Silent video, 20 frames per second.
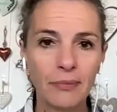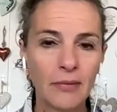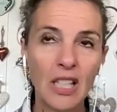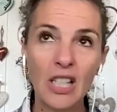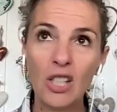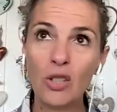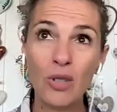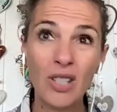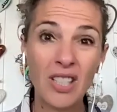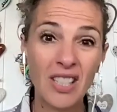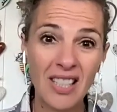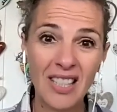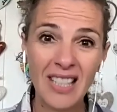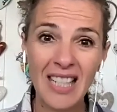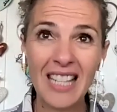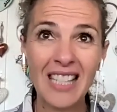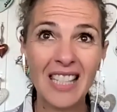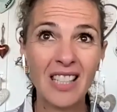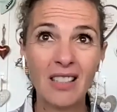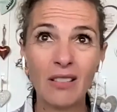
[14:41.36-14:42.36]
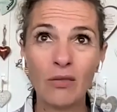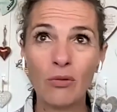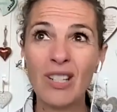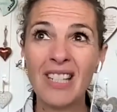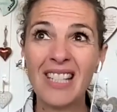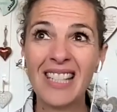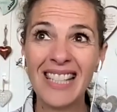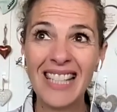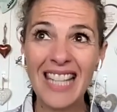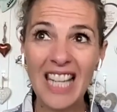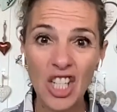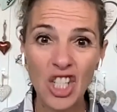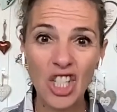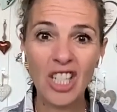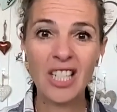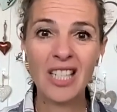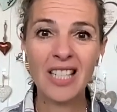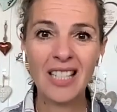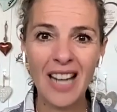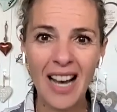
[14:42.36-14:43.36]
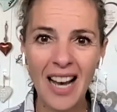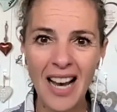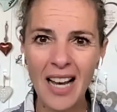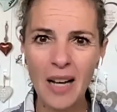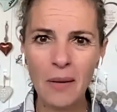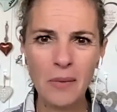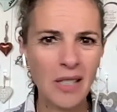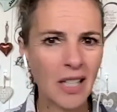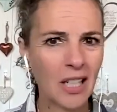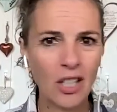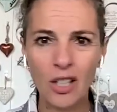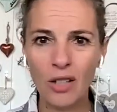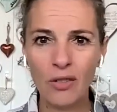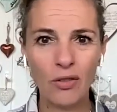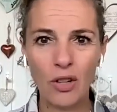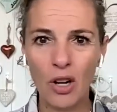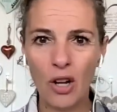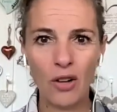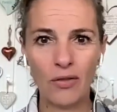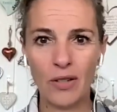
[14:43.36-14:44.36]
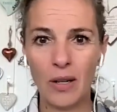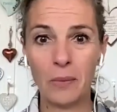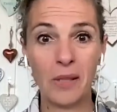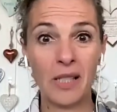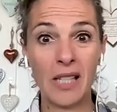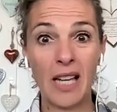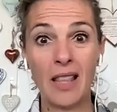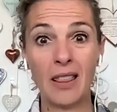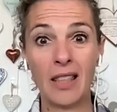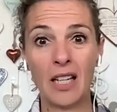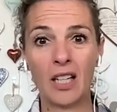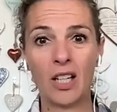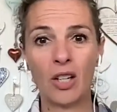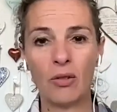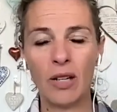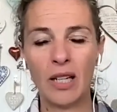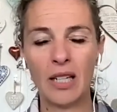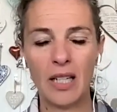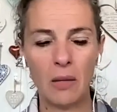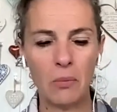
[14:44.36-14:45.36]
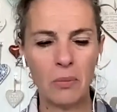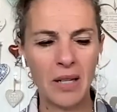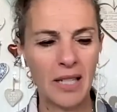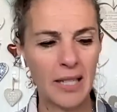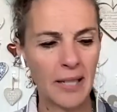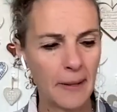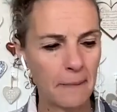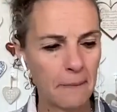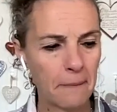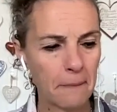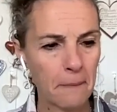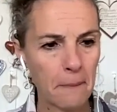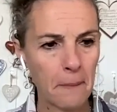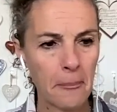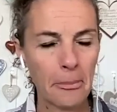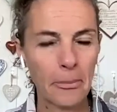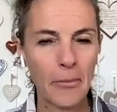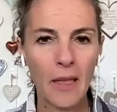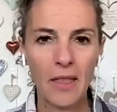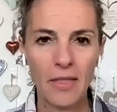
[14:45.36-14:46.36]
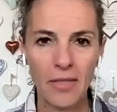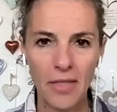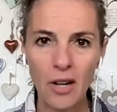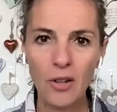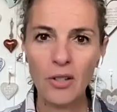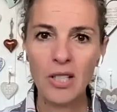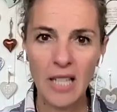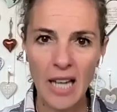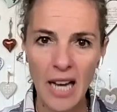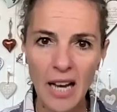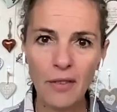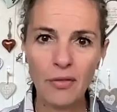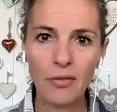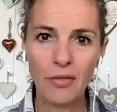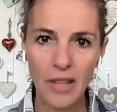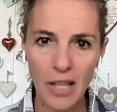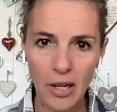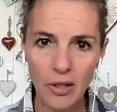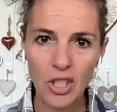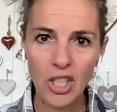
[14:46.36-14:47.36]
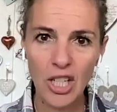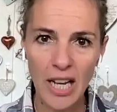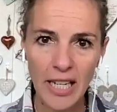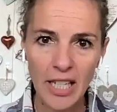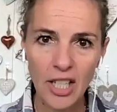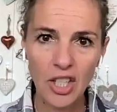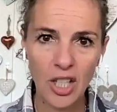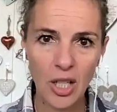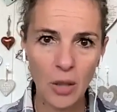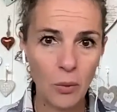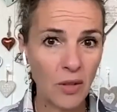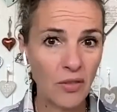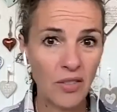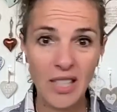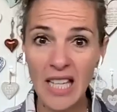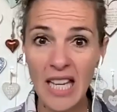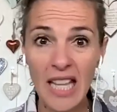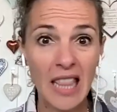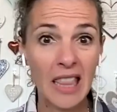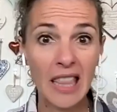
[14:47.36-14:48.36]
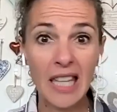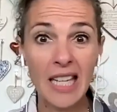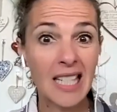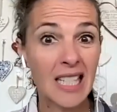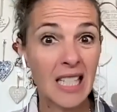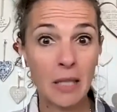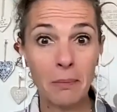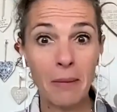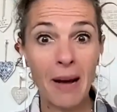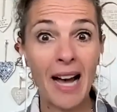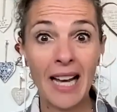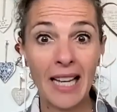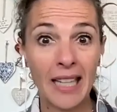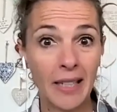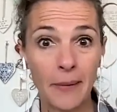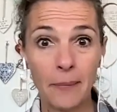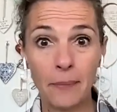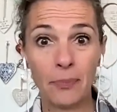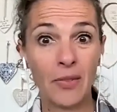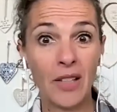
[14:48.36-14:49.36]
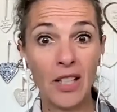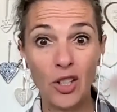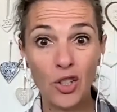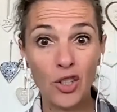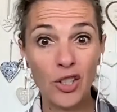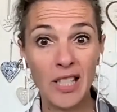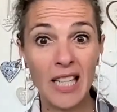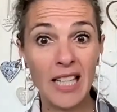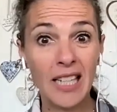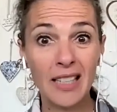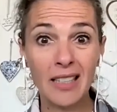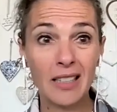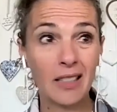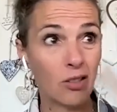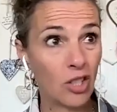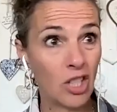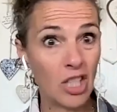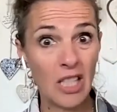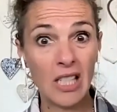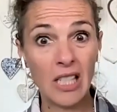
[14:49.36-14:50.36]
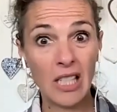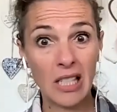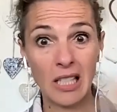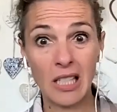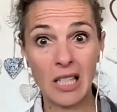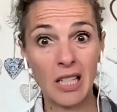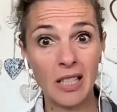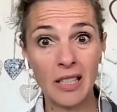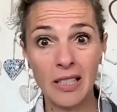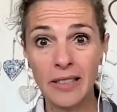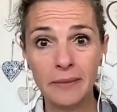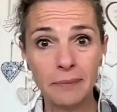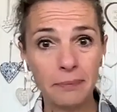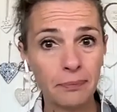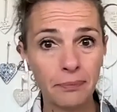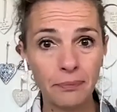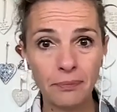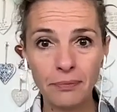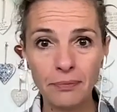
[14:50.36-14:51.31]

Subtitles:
these recession times, I don't even know if I'm saying that correctly, but they're tough, they're challenging. We've seen things spike. In New Zealand, Jesus, the